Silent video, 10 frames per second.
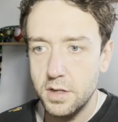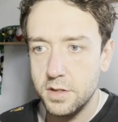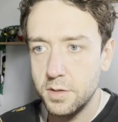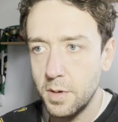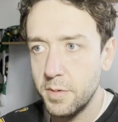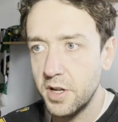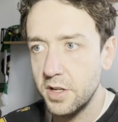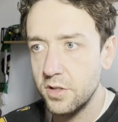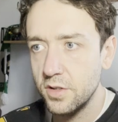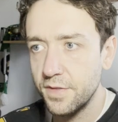So what we're going
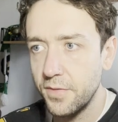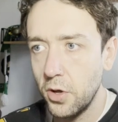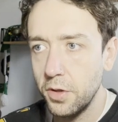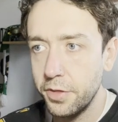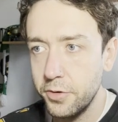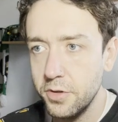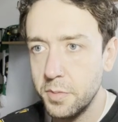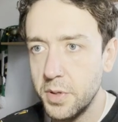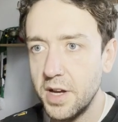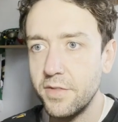to do is fall through
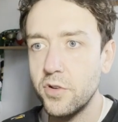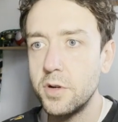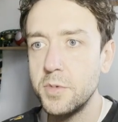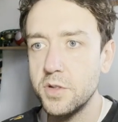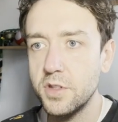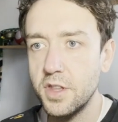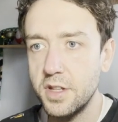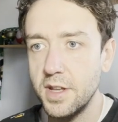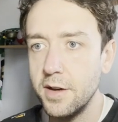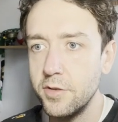the platform using the
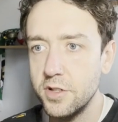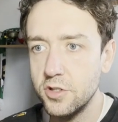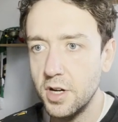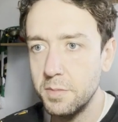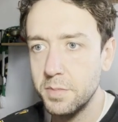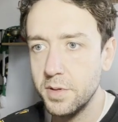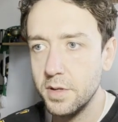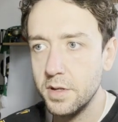down and jump.